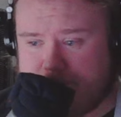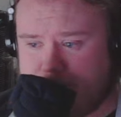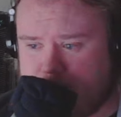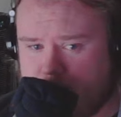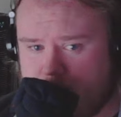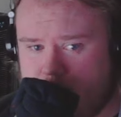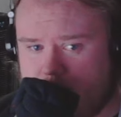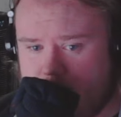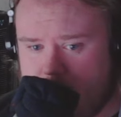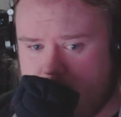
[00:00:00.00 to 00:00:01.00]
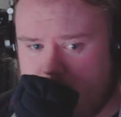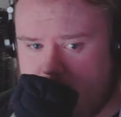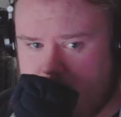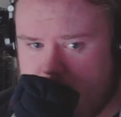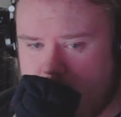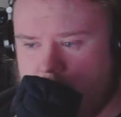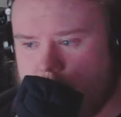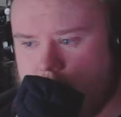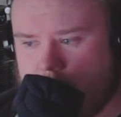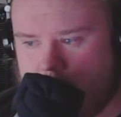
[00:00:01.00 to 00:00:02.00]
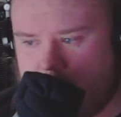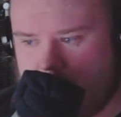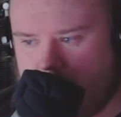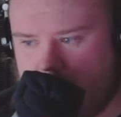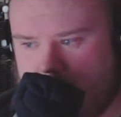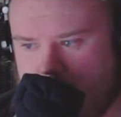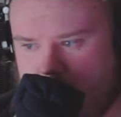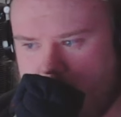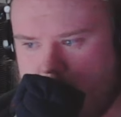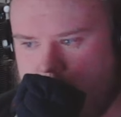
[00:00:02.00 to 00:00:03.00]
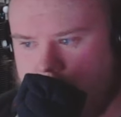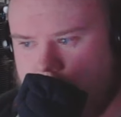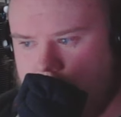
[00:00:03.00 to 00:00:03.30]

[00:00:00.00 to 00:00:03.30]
Nobody speaks.